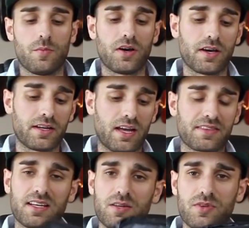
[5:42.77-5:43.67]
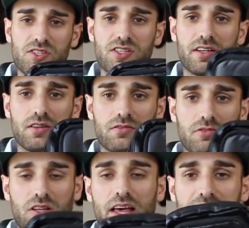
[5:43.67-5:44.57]
But I thought it was, you know,
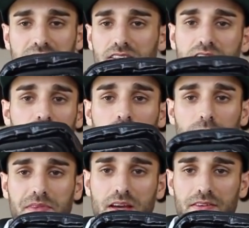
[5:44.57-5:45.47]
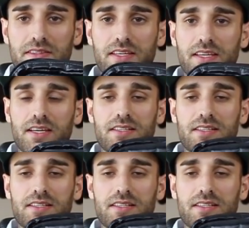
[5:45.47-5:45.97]
classic. You can wear it with everything.